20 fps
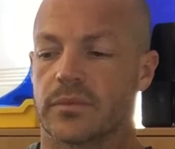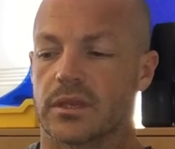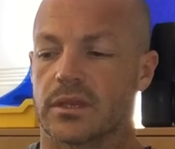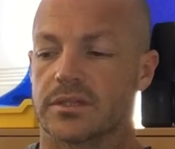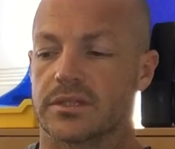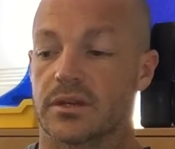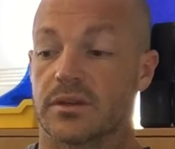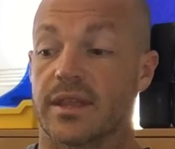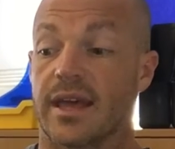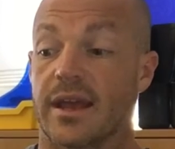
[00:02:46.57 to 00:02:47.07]

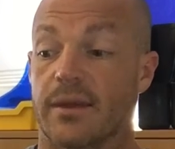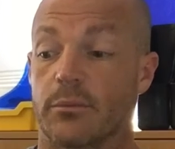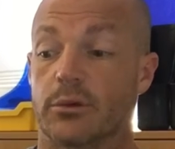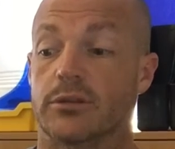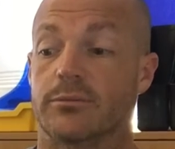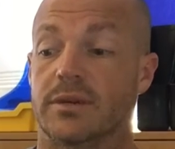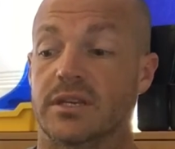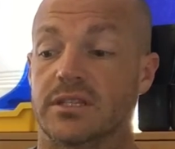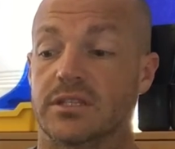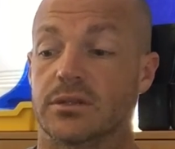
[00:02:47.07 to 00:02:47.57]
So they would
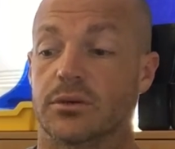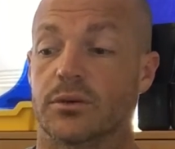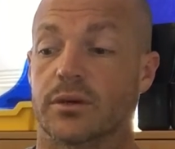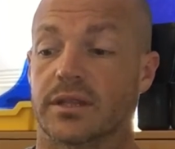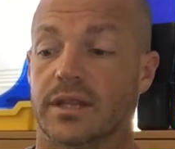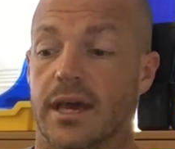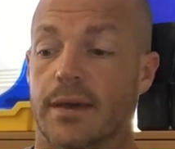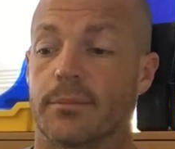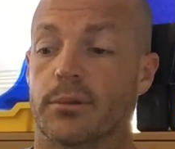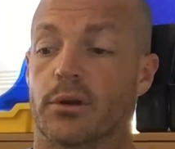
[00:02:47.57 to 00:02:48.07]
have been doing
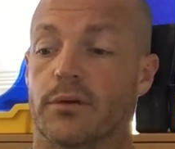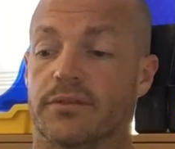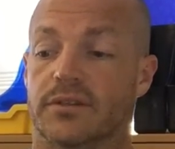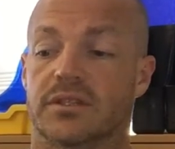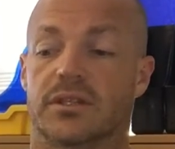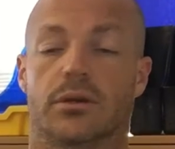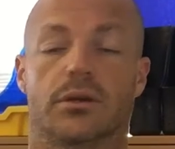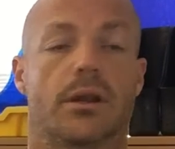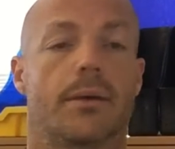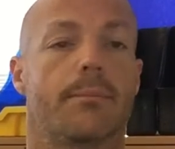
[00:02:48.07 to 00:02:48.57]
that, but
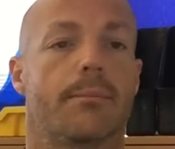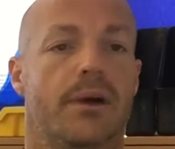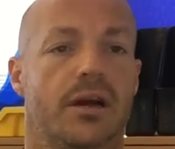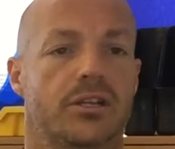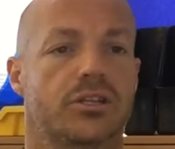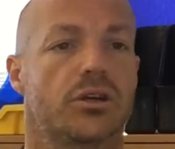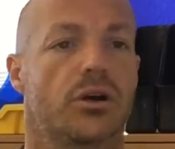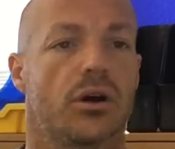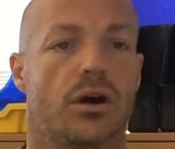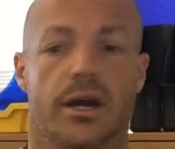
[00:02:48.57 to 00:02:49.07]
obviously on a
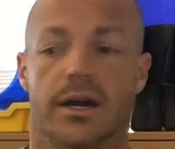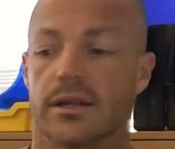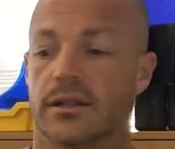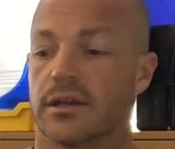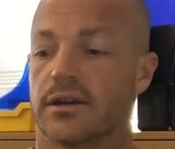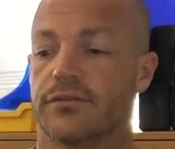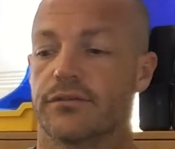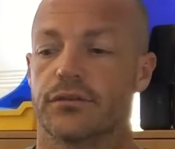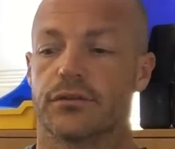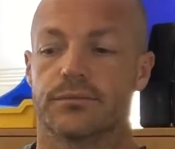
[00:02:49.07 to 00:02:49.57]
much higher
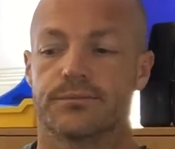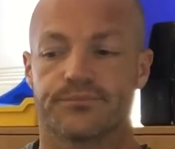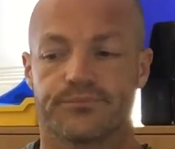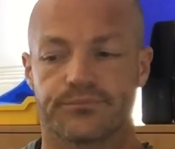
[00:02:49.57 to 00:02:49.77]
level.